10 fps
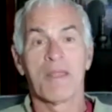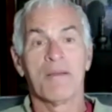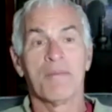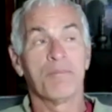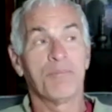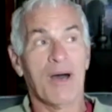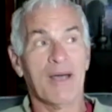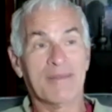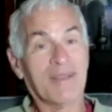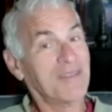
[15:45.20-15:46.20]

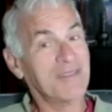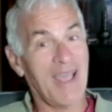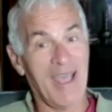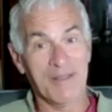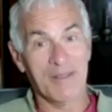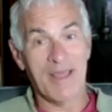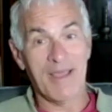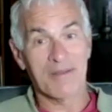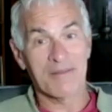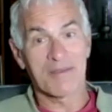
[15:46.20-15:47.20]
But does it end
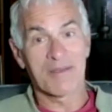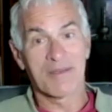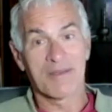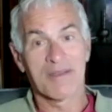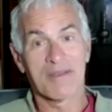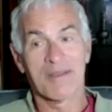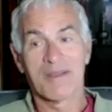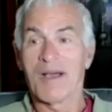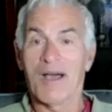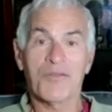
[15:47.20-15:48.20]
there?
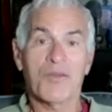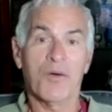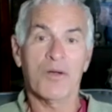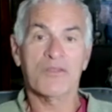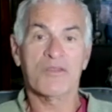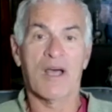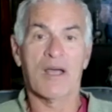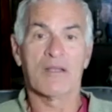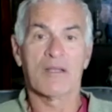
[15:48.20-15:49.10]
Of course not.